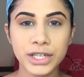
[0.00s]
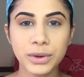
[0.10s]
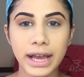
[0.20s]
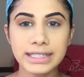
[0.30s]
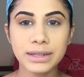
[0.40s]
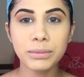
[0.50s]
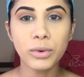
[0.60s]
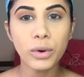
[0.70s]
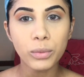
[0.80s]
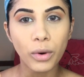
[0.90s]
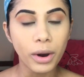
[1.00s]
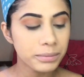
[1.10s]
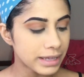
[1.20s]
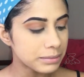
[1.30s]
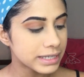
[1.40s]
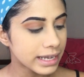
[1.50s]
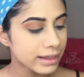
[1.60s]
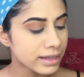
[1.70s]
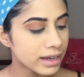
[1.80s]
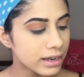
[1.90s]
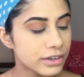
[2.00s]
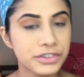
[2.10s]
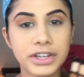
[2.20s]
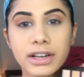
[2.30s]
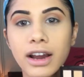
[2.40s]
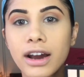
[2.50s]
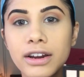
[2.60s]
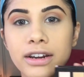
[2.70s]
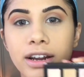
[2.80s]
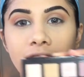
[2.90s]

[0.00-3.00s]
To add some more warmth, I'm taking the color Real Gar.